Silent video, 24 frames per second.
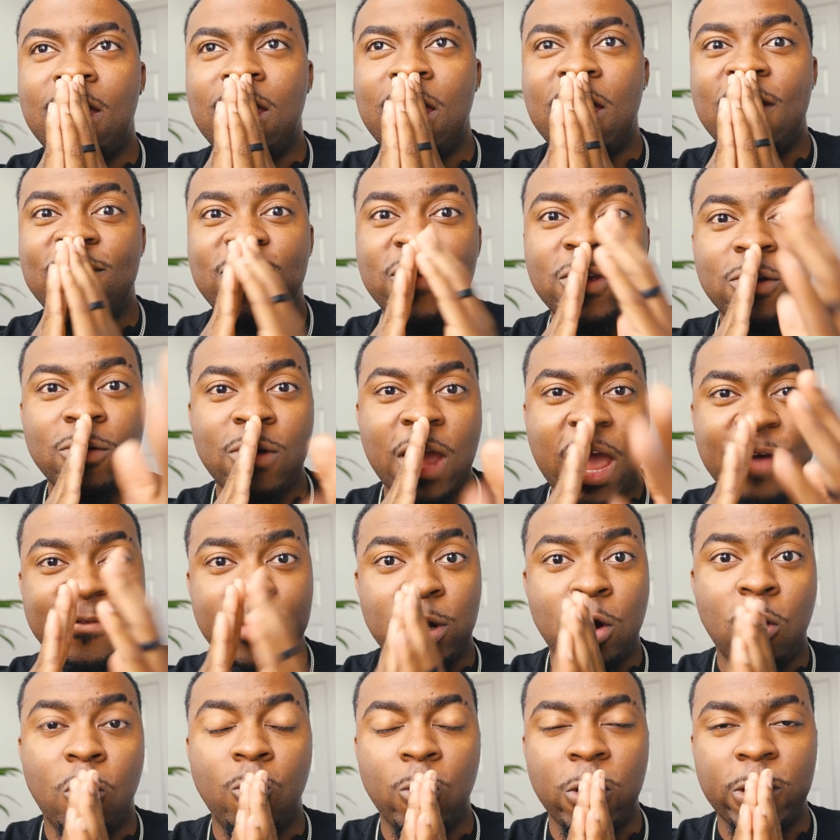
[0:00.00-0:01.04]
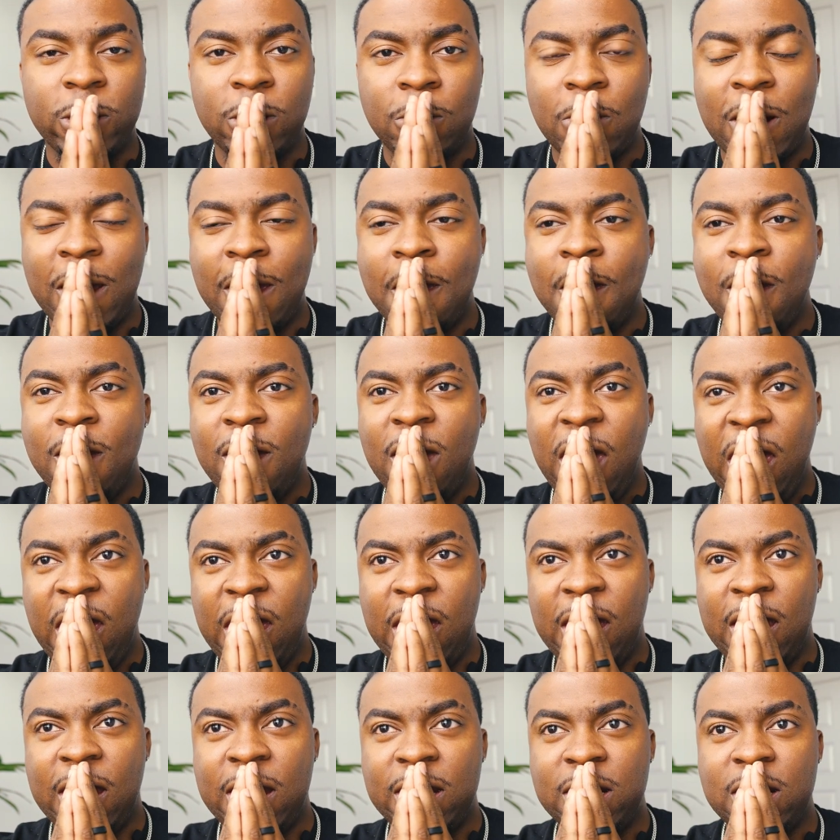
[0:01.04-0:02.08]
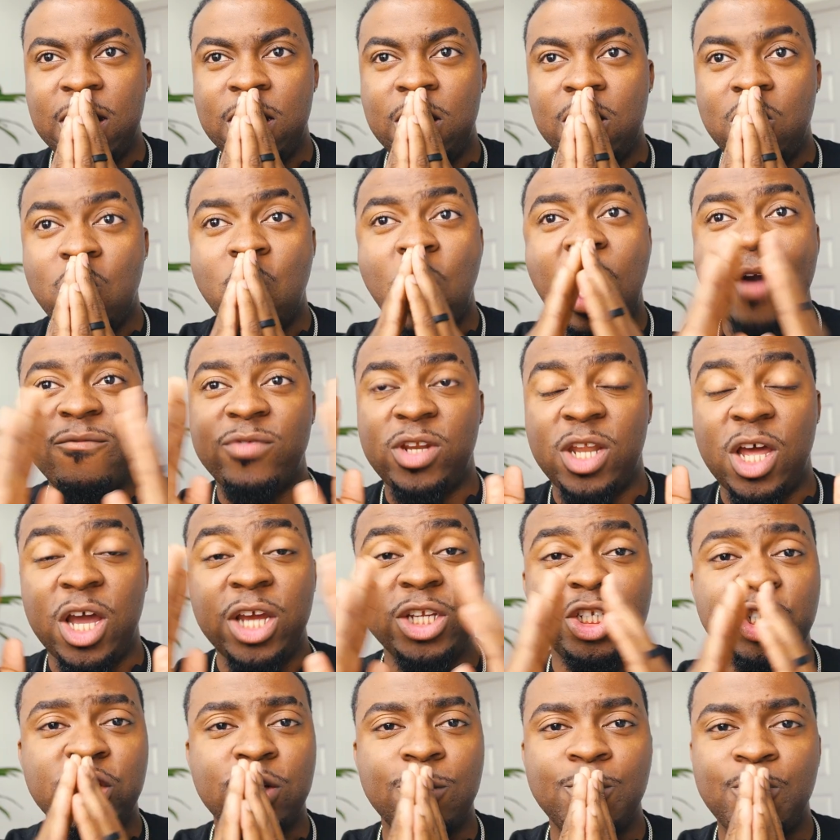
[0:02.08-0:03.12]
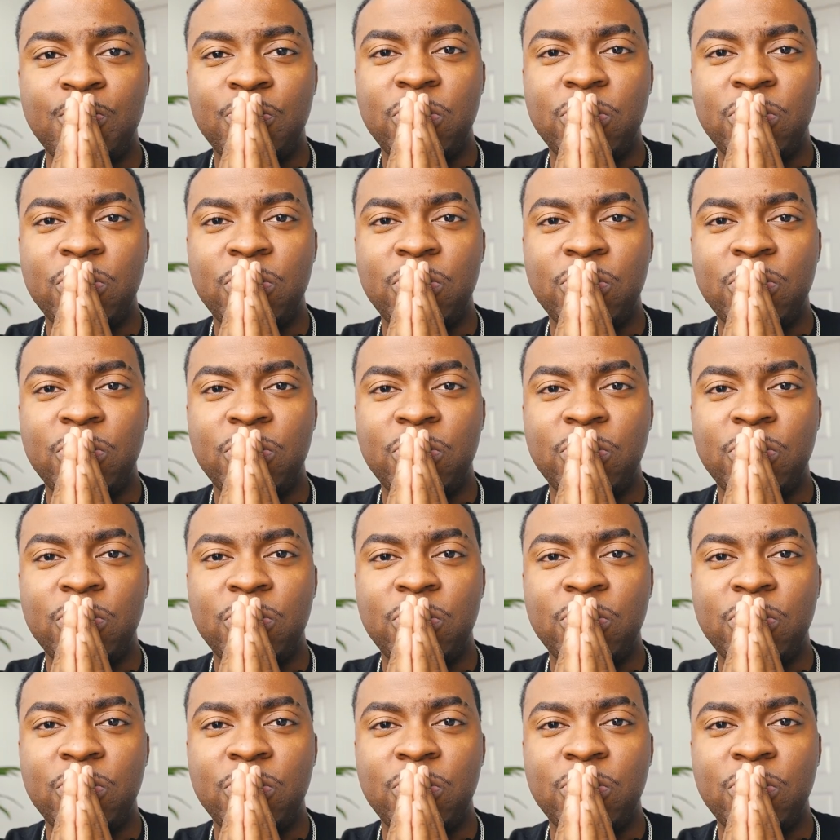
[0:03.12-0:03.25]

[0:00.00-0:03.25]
if you have a coworker, right, and you have lunch,